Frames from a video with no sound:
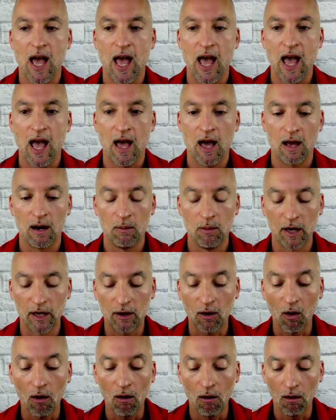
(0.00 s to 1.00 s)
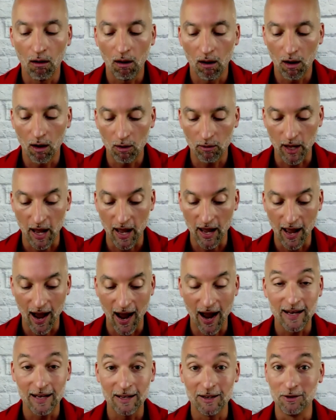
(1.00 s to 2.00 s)
and I'm like, okay,
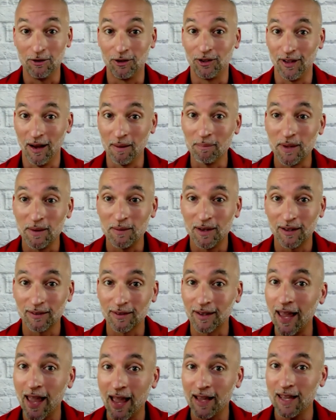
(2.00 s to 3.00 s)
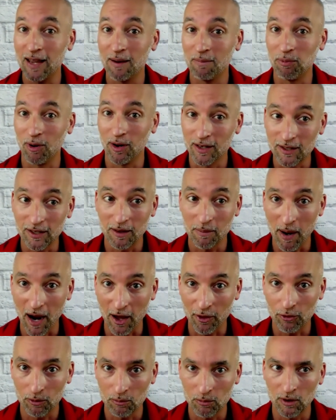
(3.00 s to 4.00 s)
I need to do something because I can't keep running to the
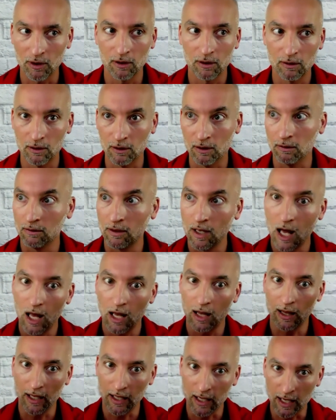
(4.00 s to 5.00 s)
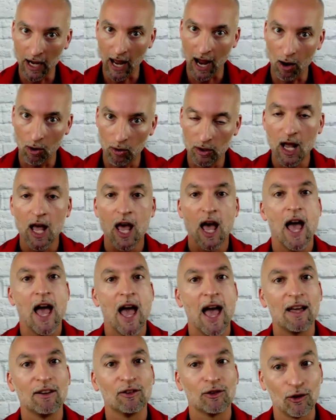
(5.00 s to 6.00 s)
bathroom to, let it out.
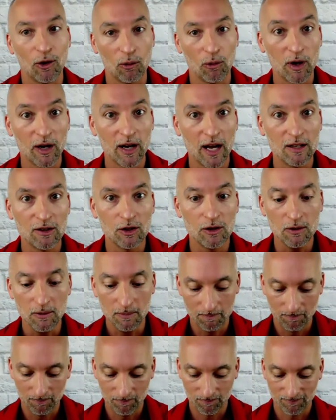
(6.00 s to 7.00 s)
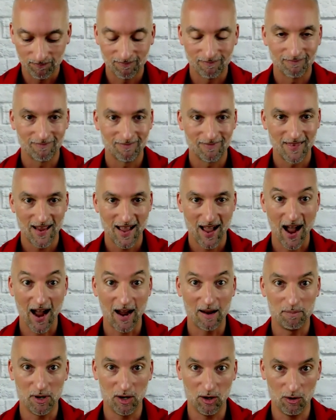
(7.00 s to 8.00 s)
So what did I do?
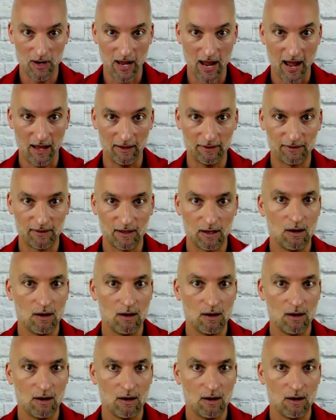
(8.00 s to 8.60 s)
Iberogast.